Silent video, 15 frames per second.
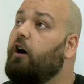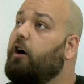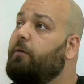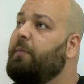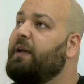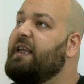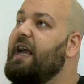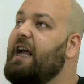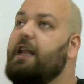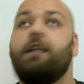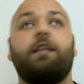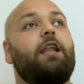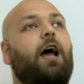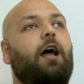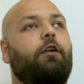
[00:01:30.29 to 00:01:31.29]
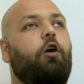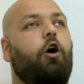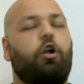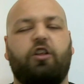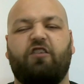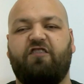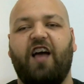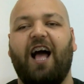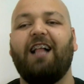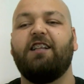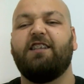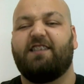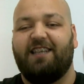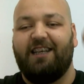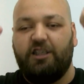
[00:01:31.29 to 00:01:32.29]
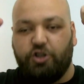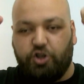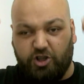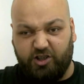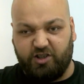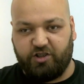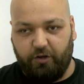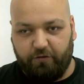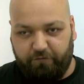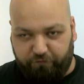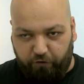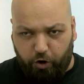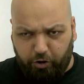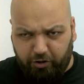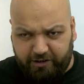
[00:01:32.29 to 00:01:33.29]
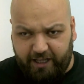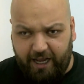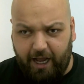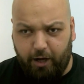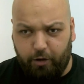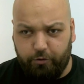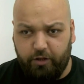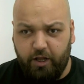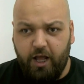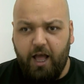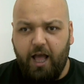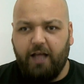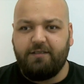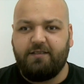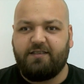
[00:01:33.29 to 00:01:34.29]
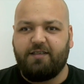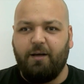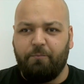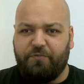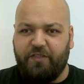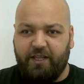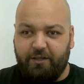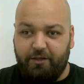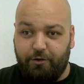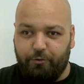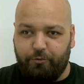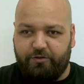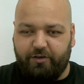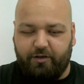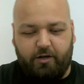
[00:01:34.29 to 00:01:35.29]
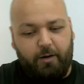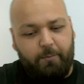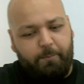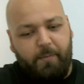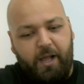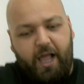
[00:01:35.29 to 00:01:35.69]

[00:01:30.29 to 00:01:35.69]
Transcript: Armageddon and all of Hell's Angels to fall down and something new to come